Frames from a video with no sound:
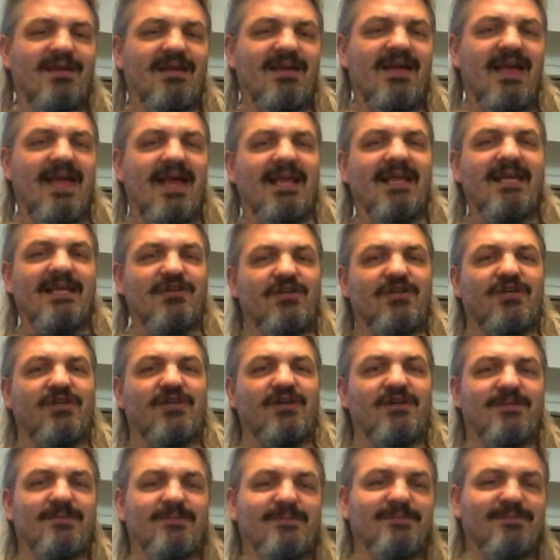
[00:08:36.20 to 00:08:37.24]
at
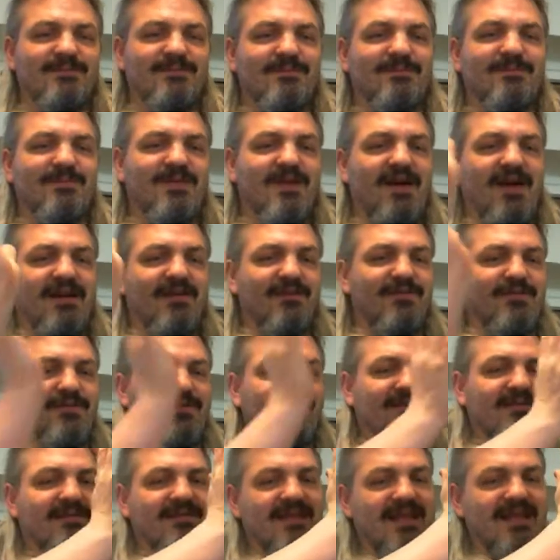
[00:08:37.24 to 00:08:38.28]
each kind of
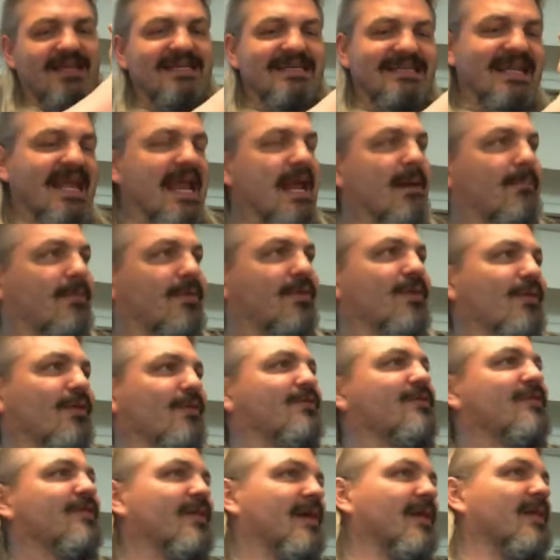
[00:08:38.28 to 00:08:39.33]
depth
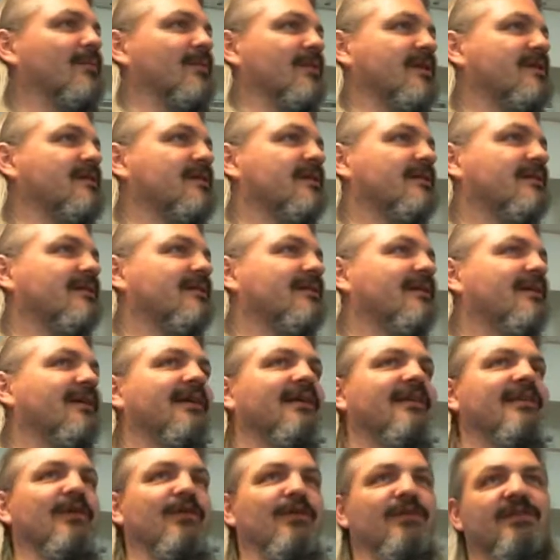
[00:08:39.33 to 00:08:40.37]
of development,
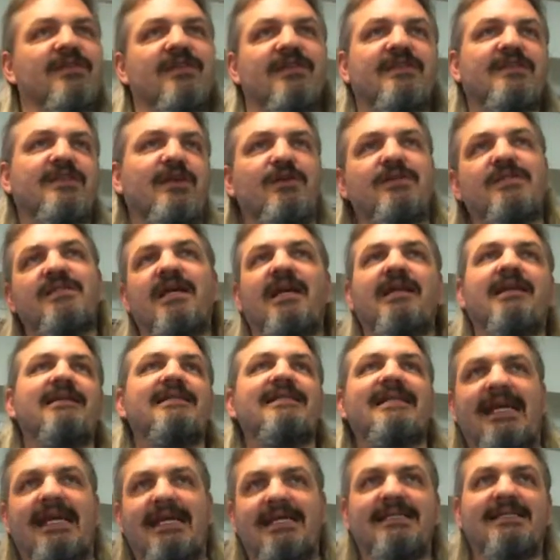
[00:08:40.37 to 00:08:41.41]
there is an associated
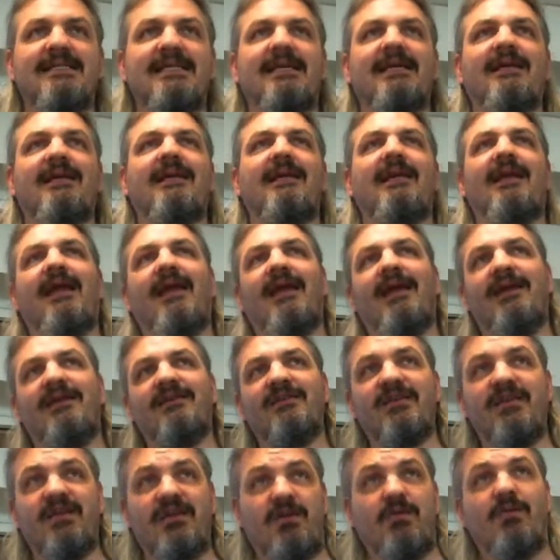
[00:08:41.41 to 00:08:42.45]
testing
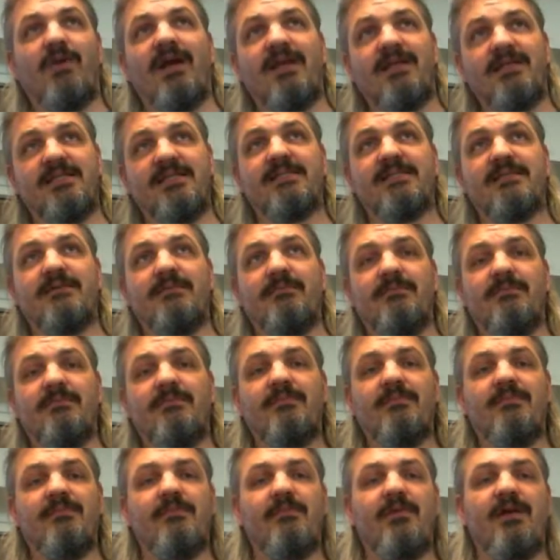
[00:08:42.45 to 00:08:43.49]
and QA system,
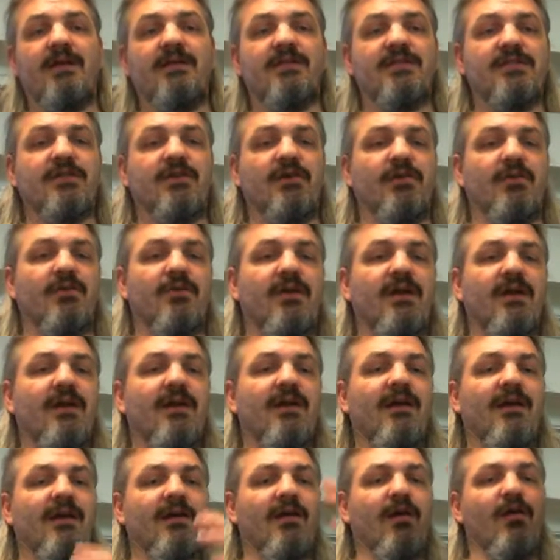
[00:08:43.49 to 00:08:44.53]
right? So
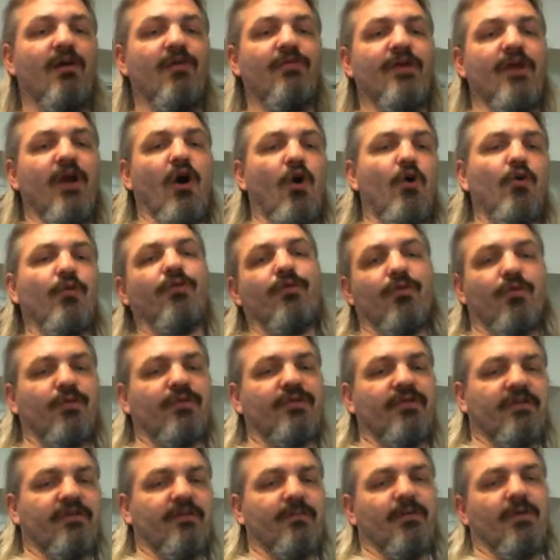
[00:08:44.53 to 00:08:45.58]
the overall
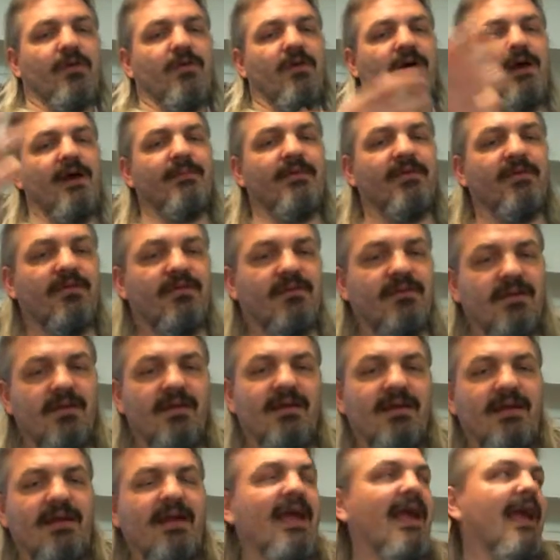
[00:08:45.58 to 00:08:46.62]
system requirements
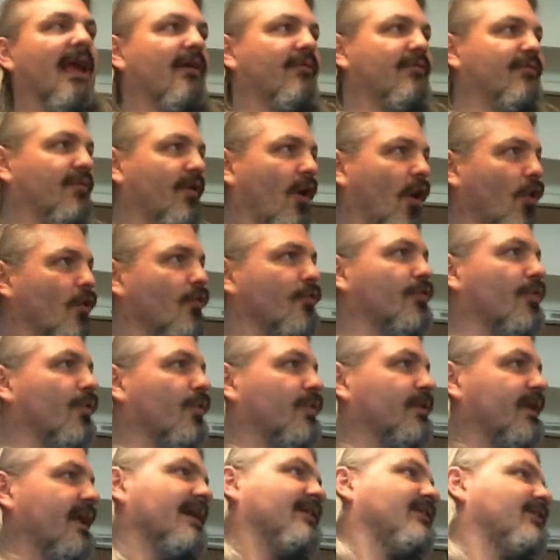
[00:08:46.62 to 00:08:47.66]
have
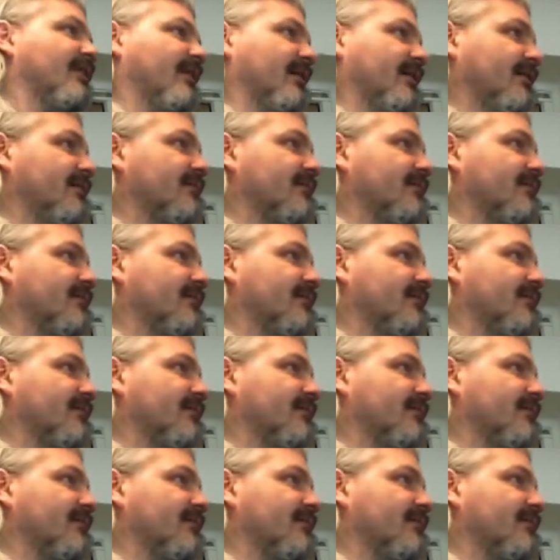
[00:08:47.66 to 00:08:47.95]
overall testing